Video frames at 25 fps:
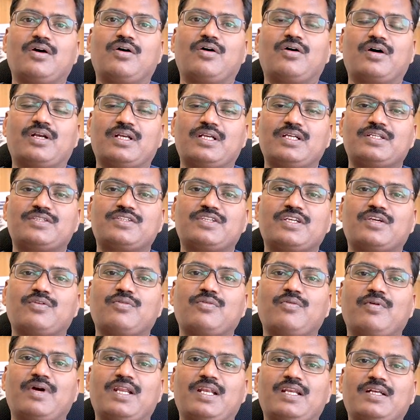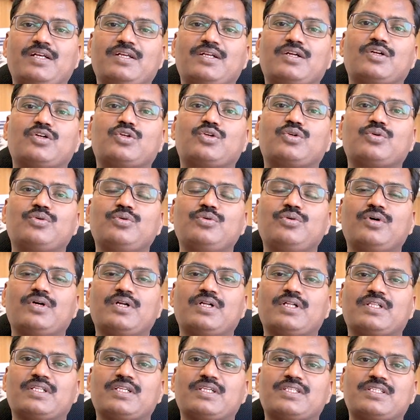or it's equivalent to
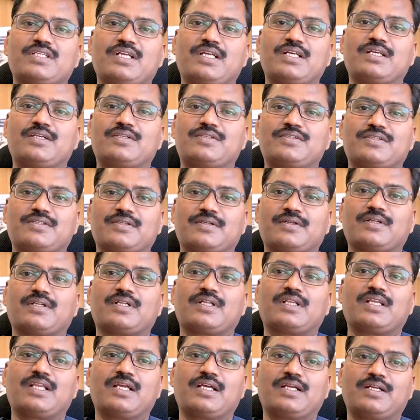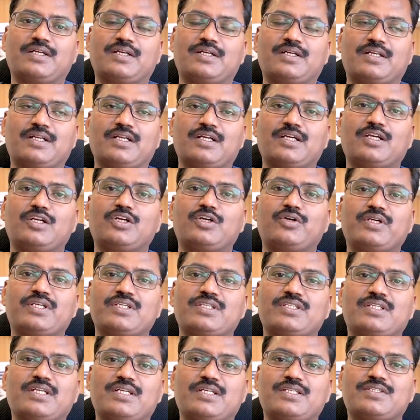the stents, like drug-eluting
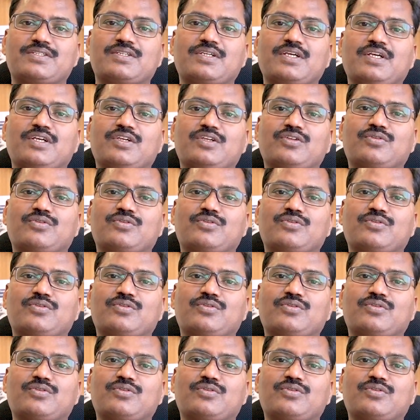stents.